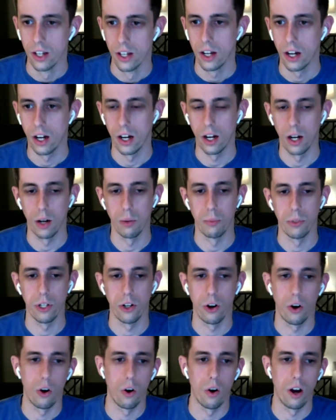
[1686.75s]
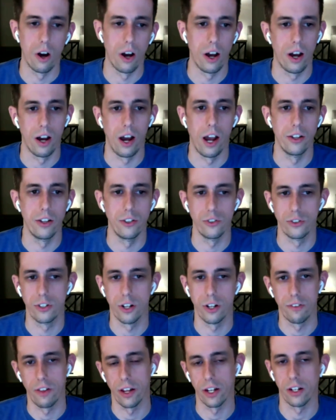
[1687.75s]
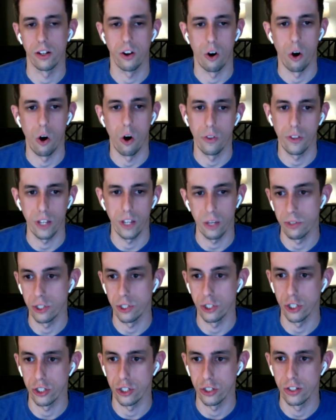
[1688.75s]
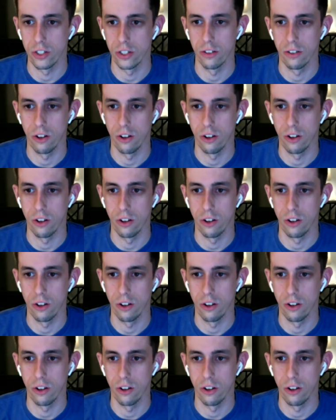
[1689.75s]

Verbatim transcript: You know, I do stuff like all the images,